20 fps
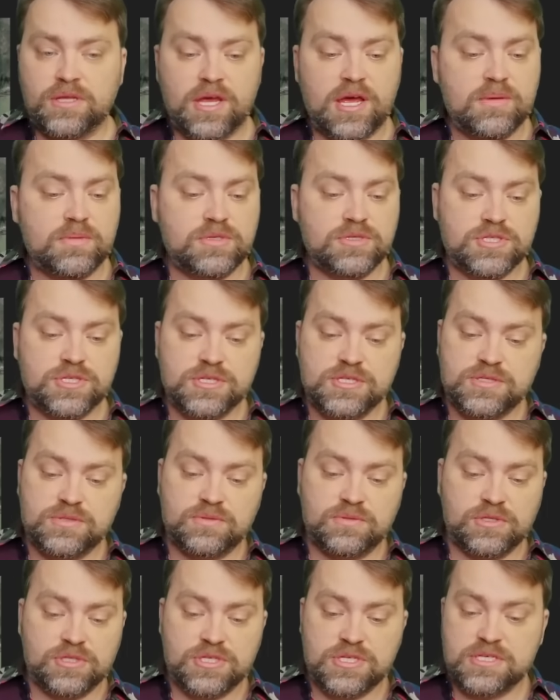The ammunition
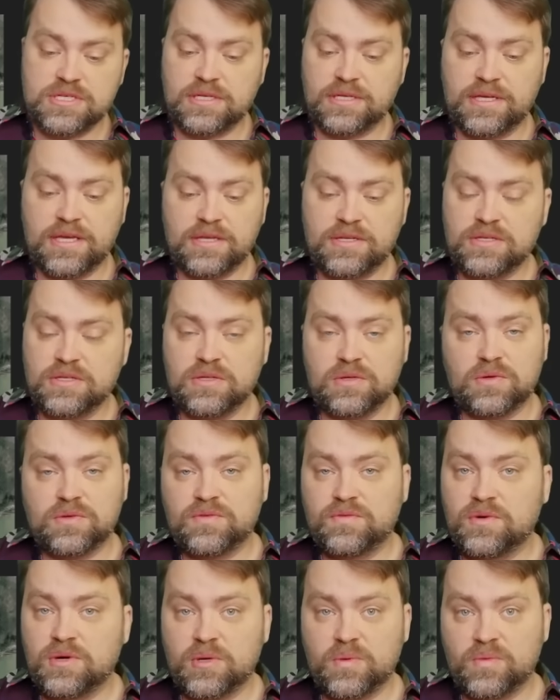storage is located not
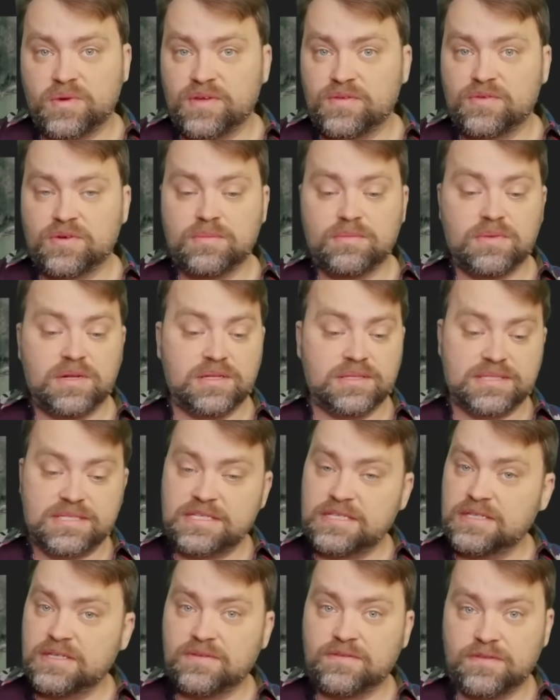far away from
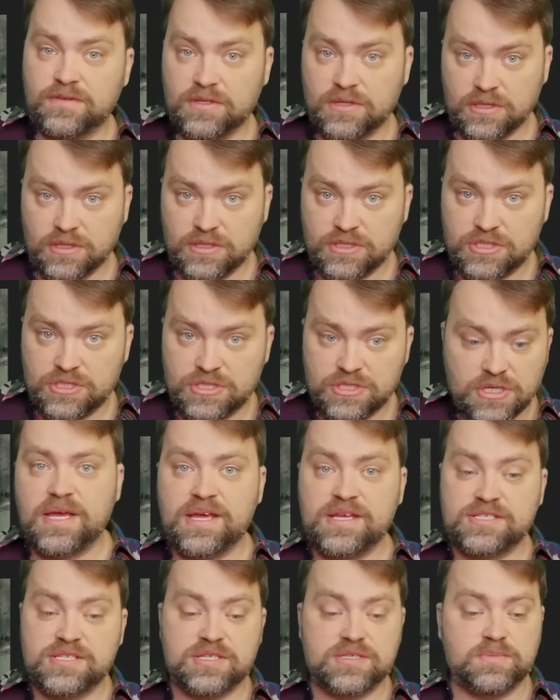Maltina village.
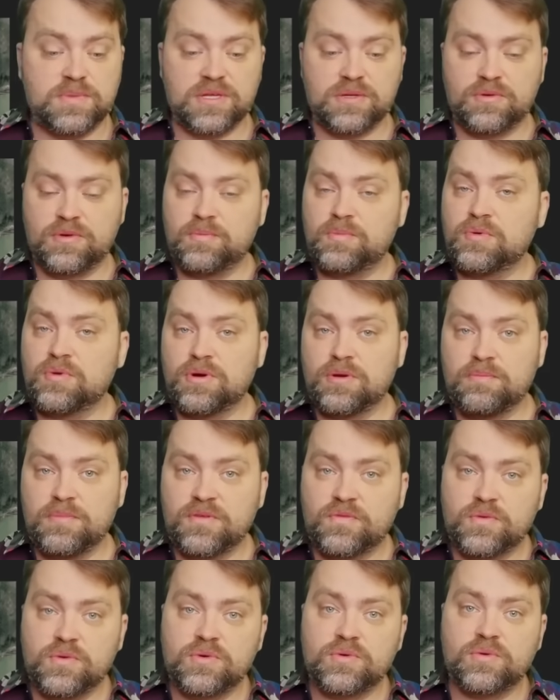As it's been reported
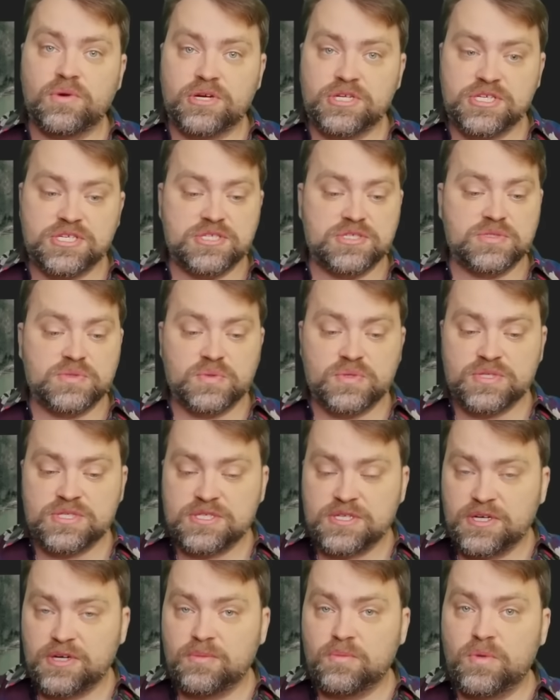before, Russia stores
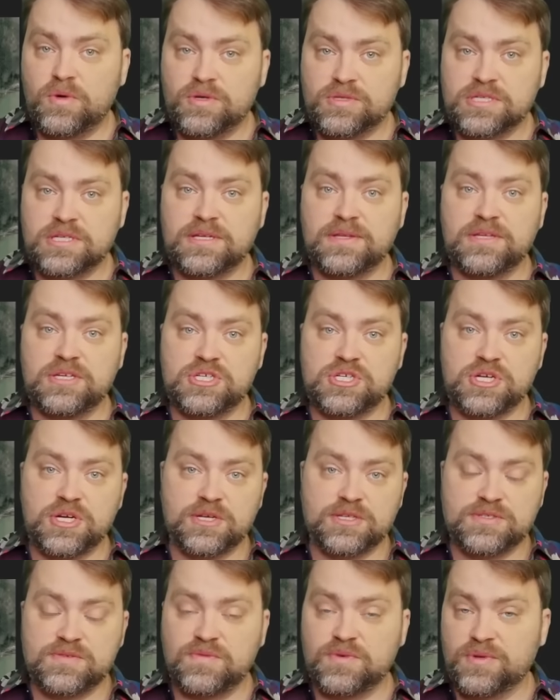there mostly the
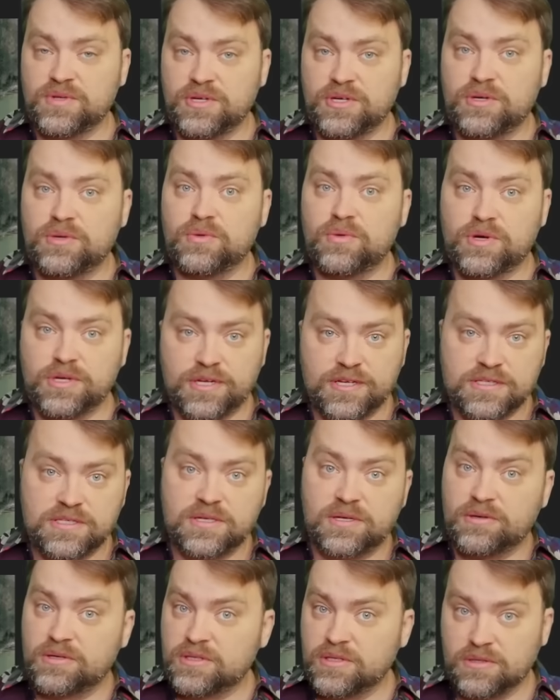shells for their rocket
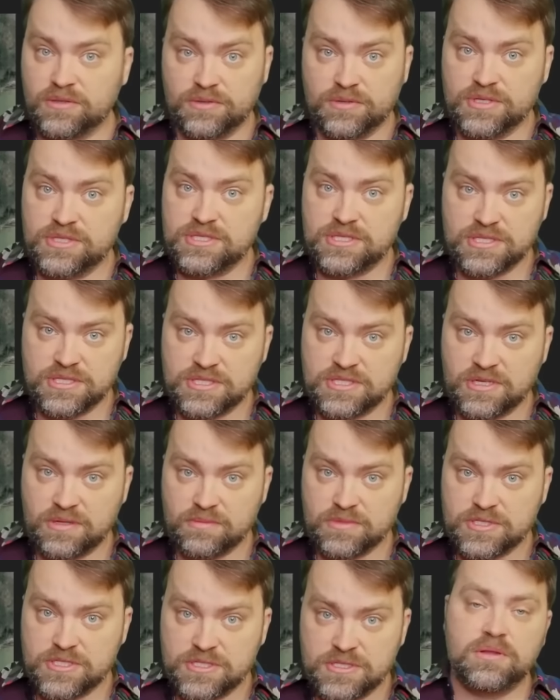artillery
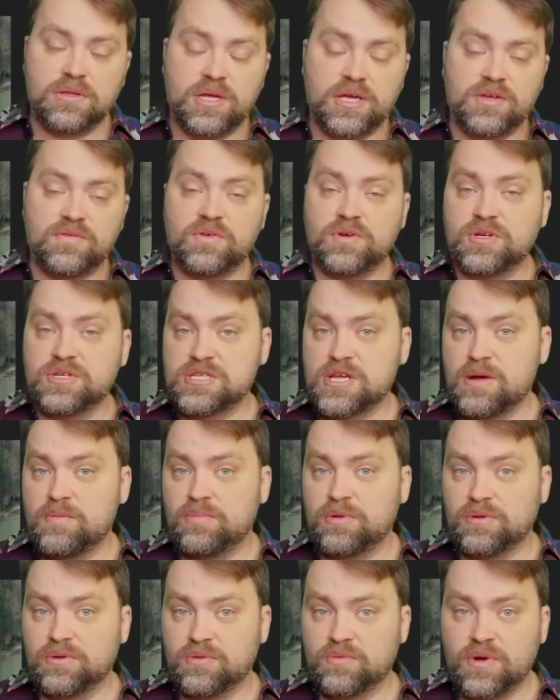systems, like for
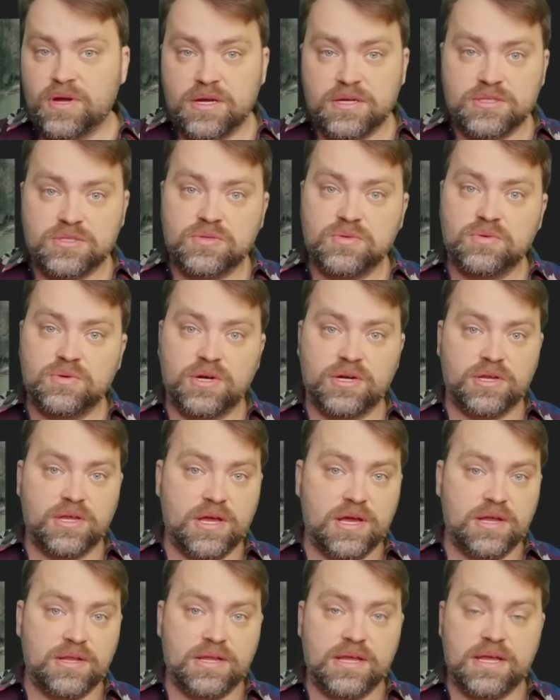example Grad,
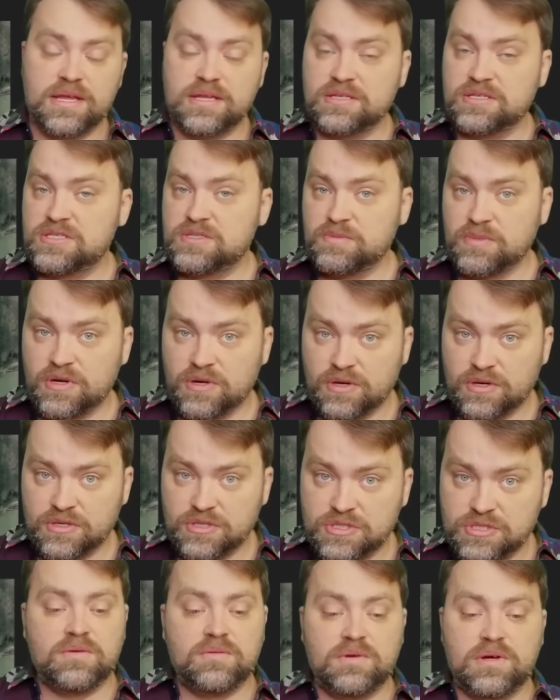Uragan and
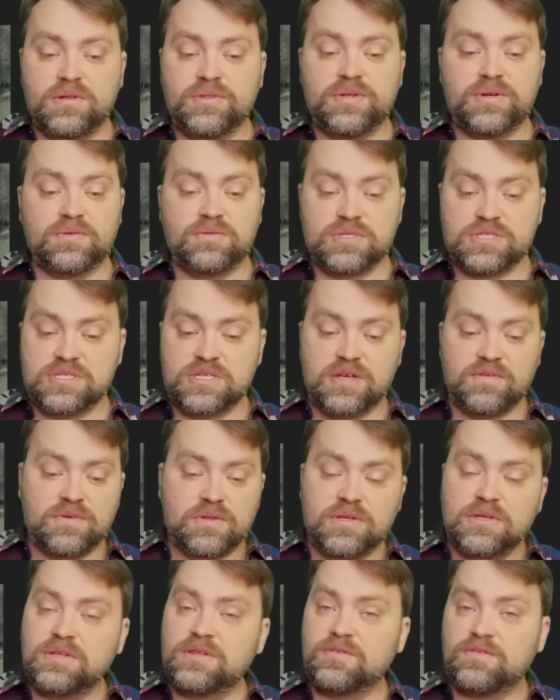Smerch. Well, there was
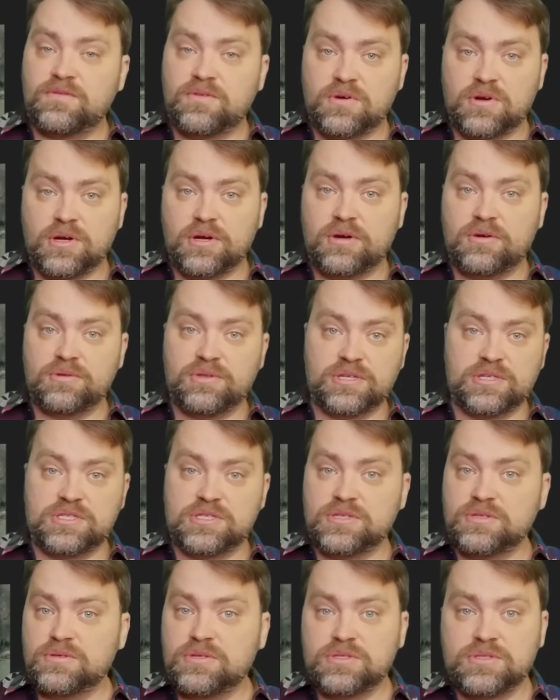definitely the fire on the
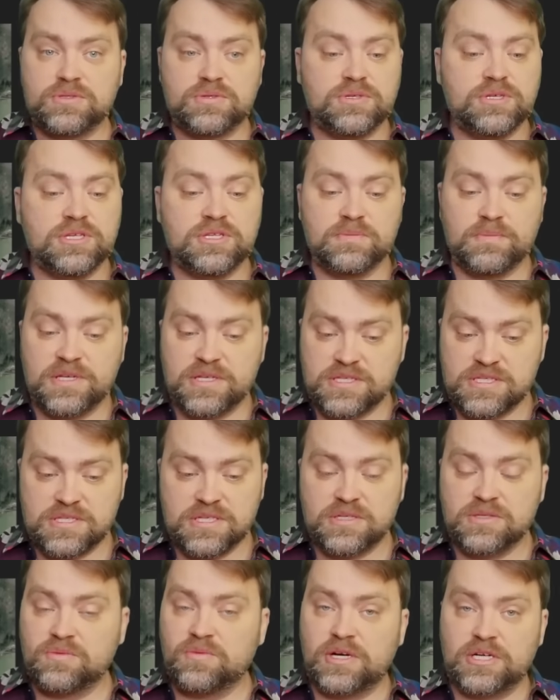territory. It means
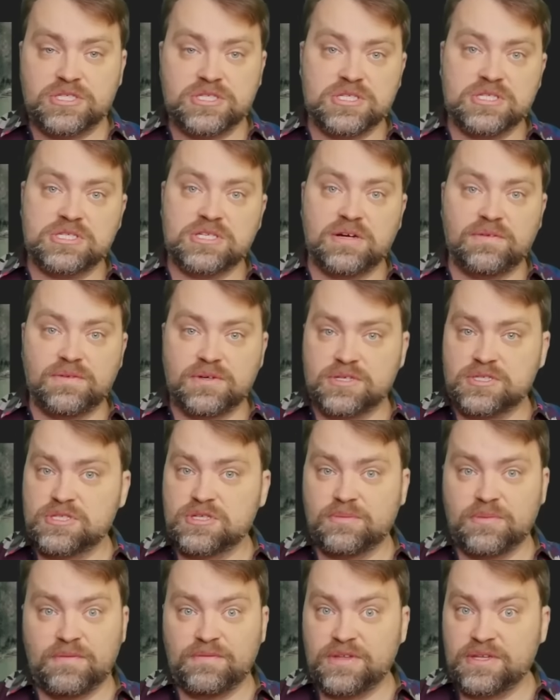that Russia suffered
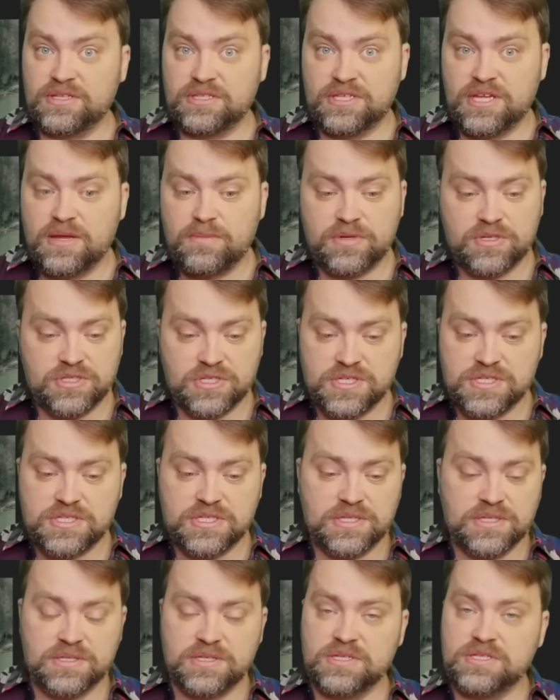some of the damages
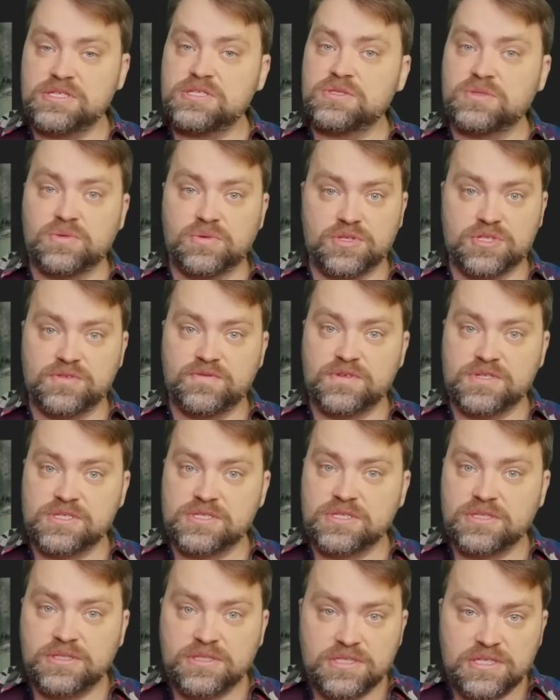in this storage
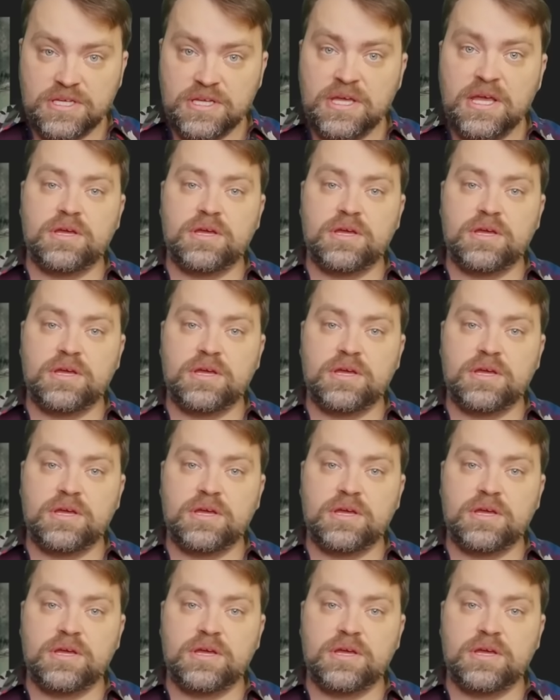facility.